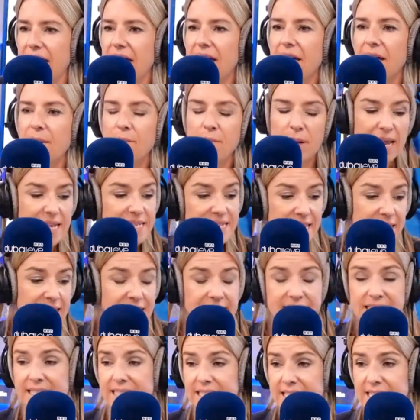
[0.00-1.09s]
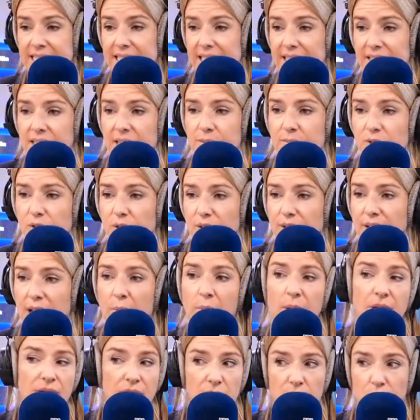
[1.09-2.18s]
But let's get into the details. I'm joined now
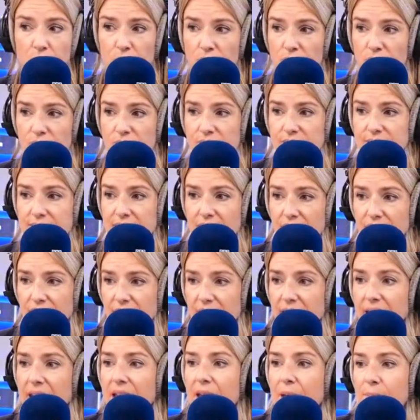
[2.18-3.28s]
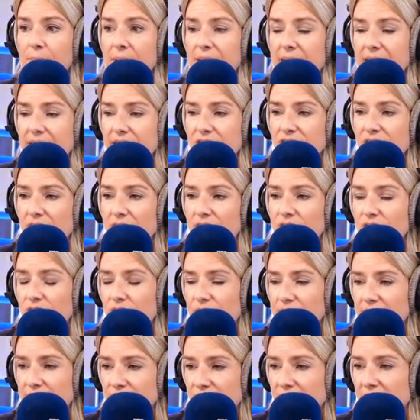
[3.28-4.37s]
by the author of the survey. Manisha
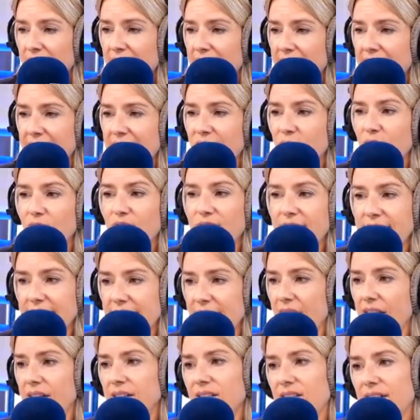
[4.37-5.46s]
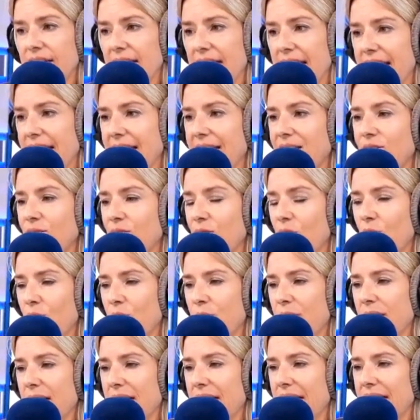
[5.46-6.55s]
Juneja is research lead for the
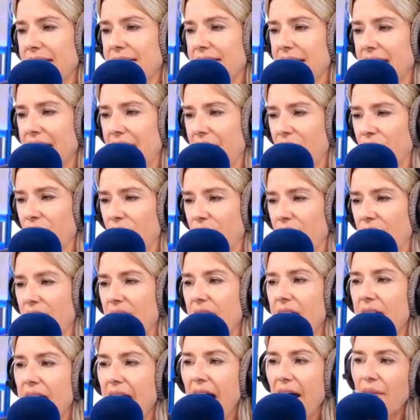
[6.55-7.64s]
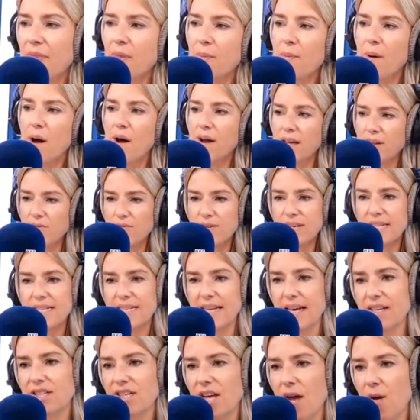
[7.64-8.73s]
Middle East and Africa at the market
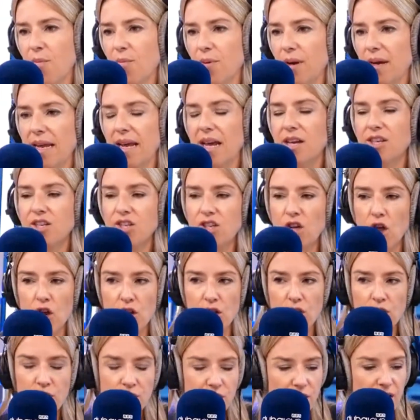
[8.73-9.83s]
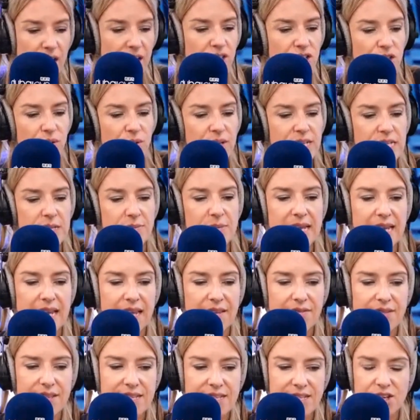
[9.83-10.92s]
research company Toluna. Joins me
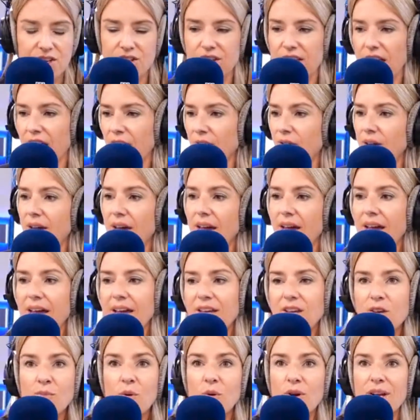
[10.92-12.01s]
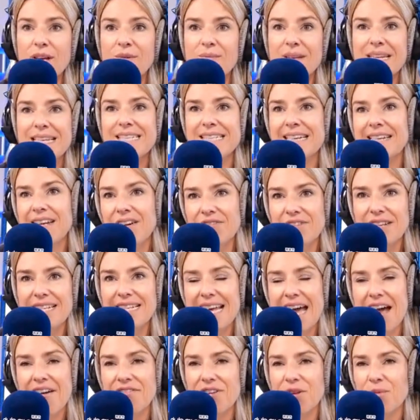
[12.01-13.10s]
in the studio. Good morning, Manisha. Lovely
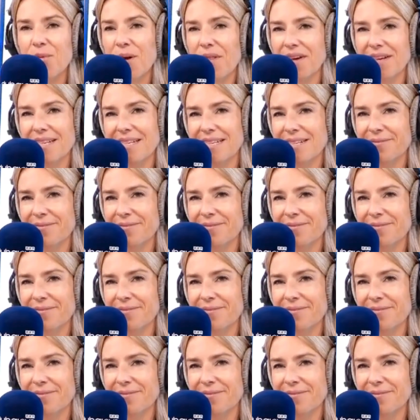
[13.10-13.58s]
to have you with us.